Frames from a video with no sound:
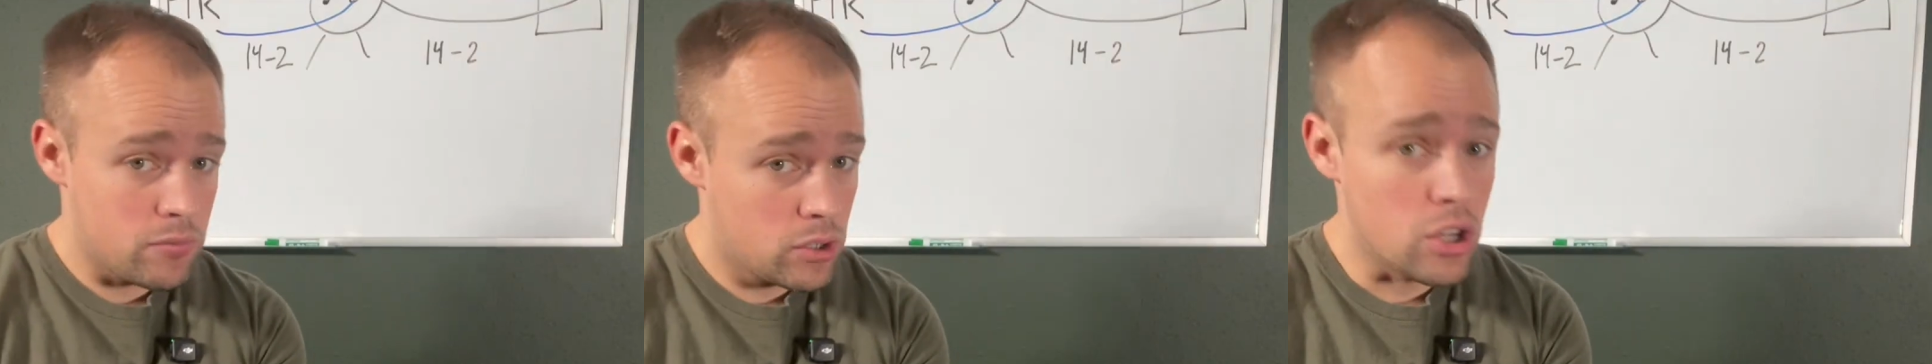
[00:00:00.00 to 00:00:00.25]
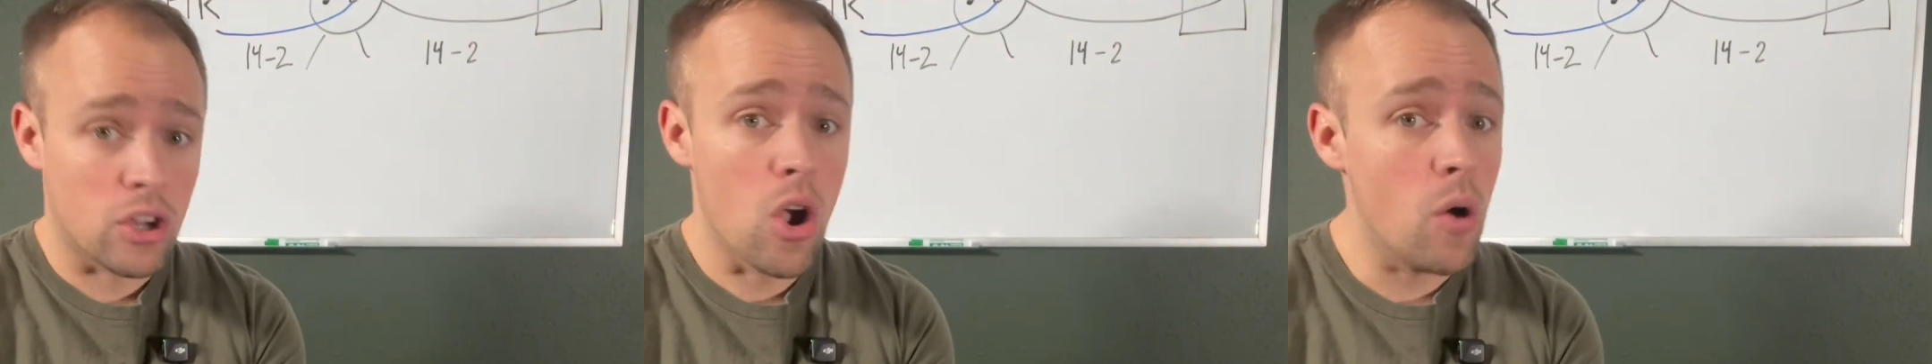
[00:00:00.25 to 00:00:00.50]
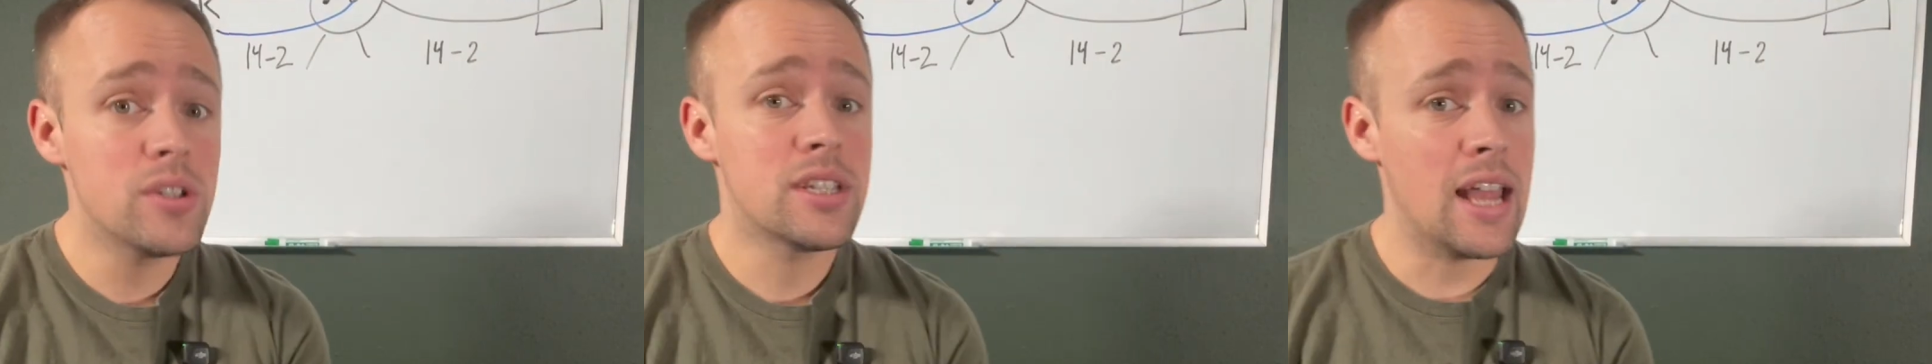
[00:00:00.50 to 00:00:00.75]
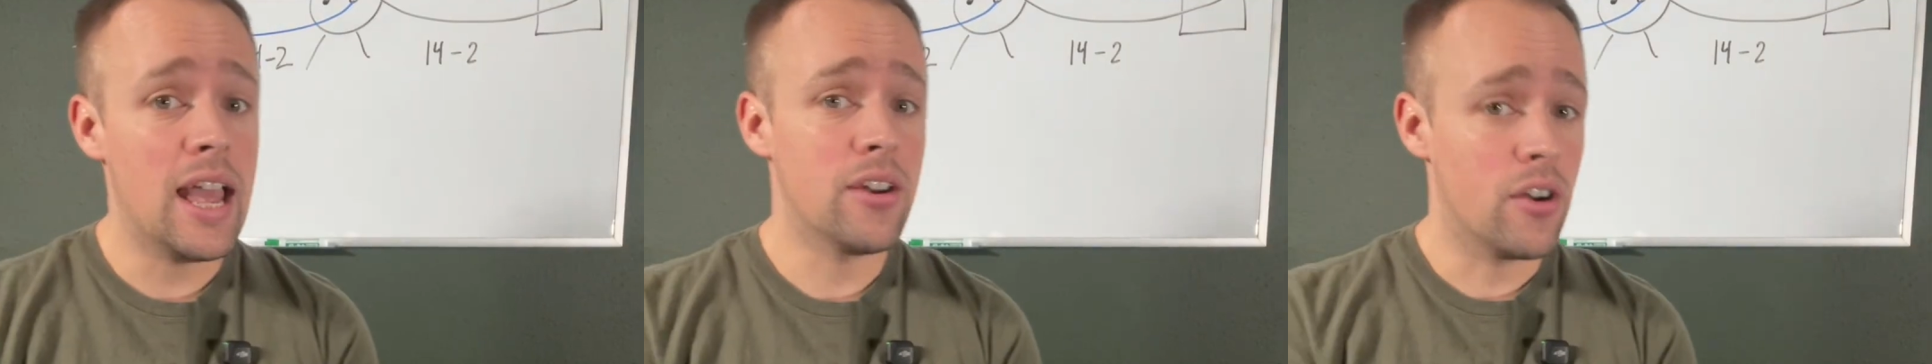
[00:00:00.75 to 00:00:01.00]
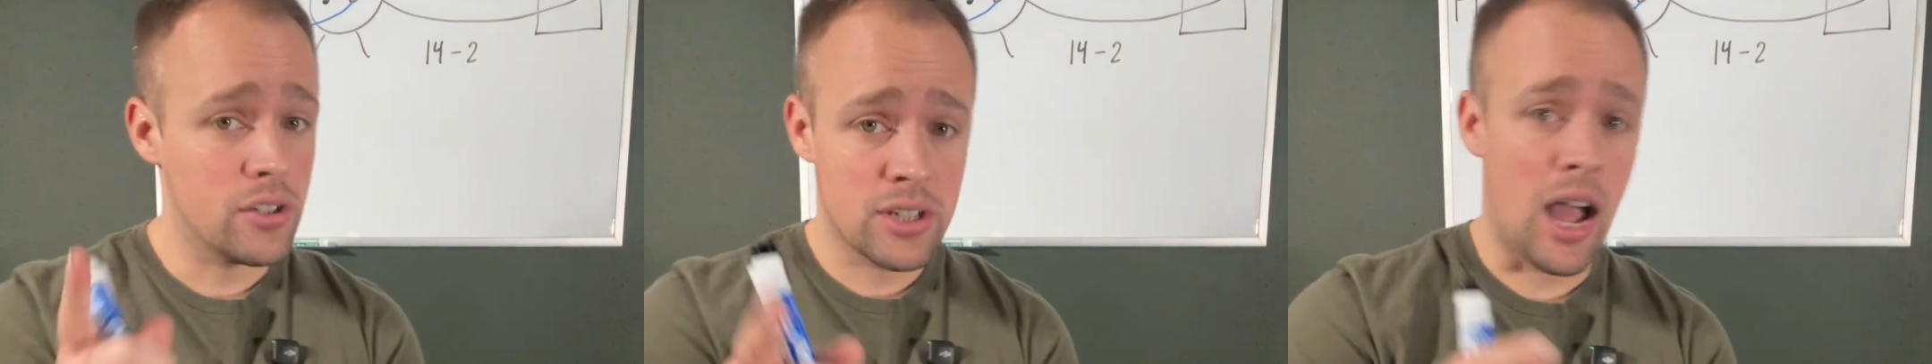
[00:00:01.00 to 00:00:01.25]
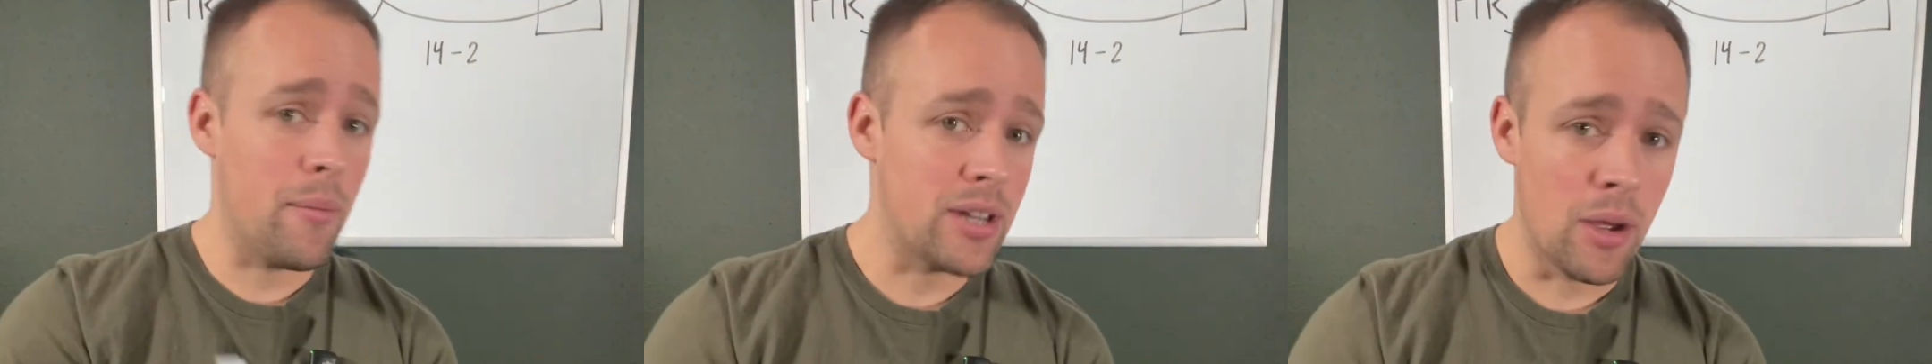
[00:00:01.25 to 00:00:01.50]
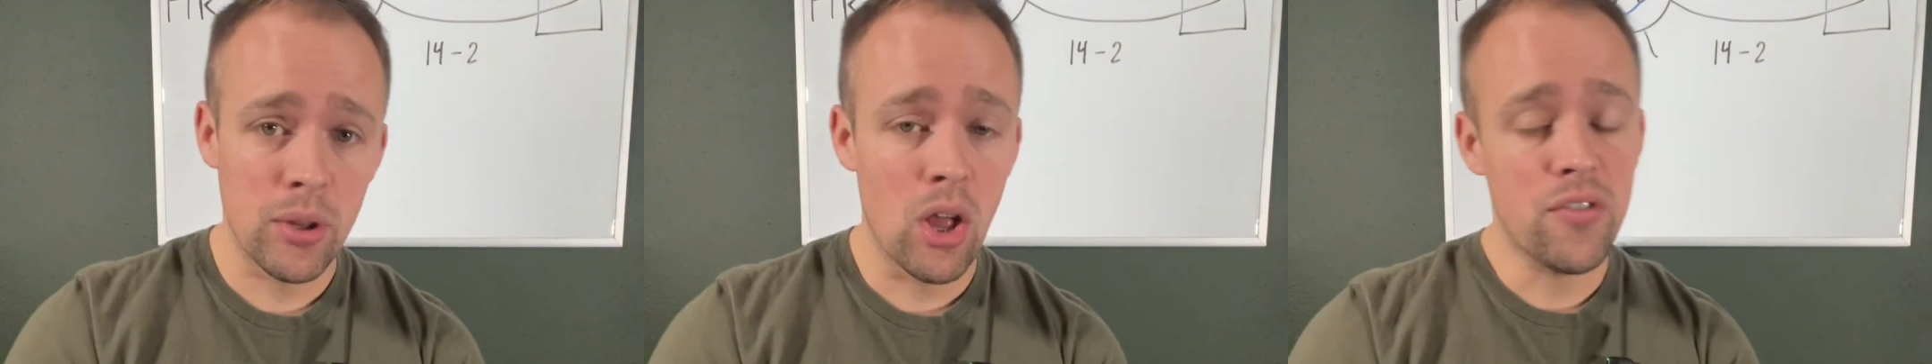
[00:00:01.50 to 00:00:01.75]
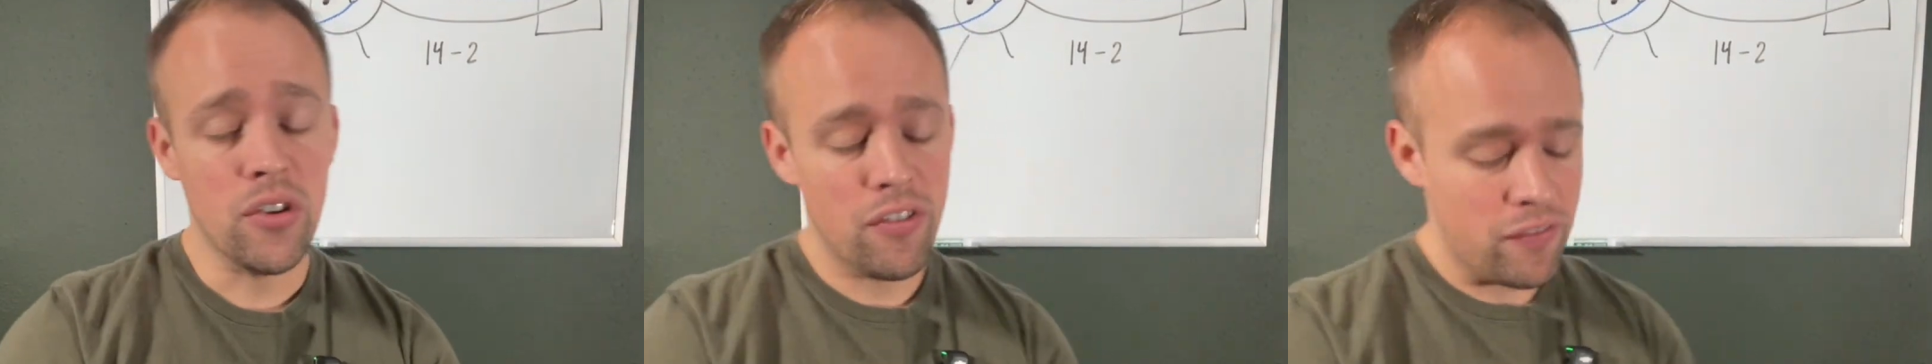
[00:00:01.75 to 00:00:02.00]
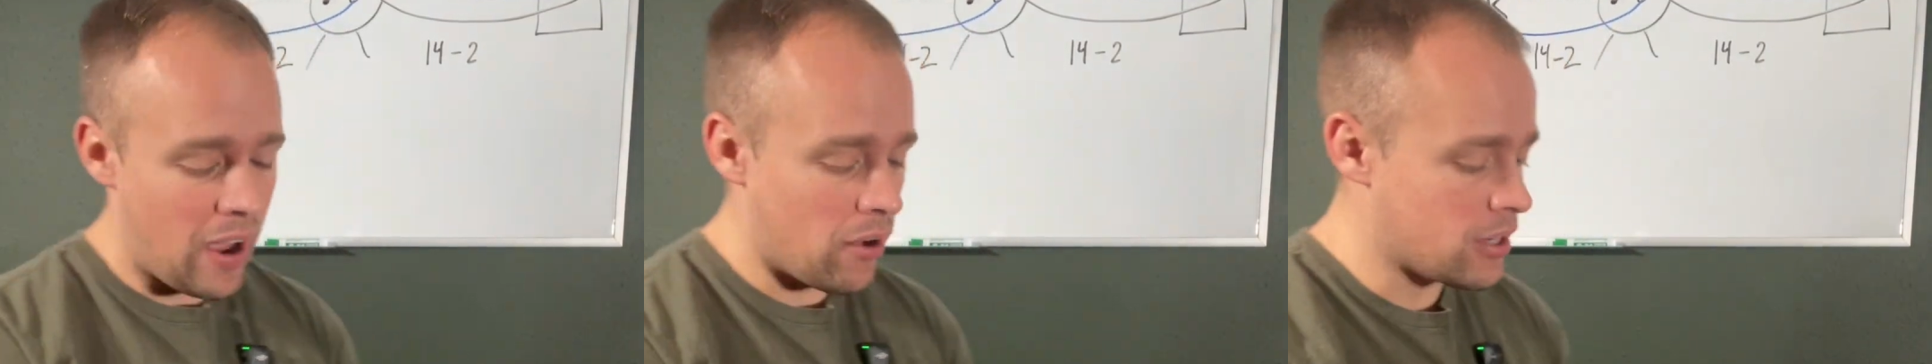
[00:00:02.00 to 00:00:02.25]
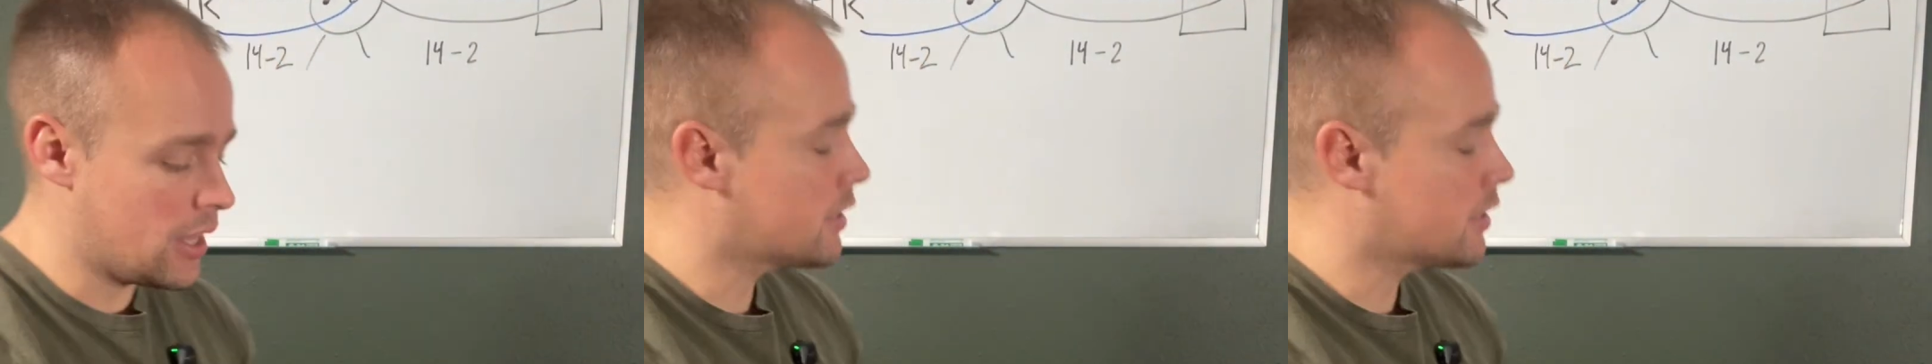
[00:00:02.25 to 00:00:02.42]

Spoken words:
to code standards, comment down below if you found it,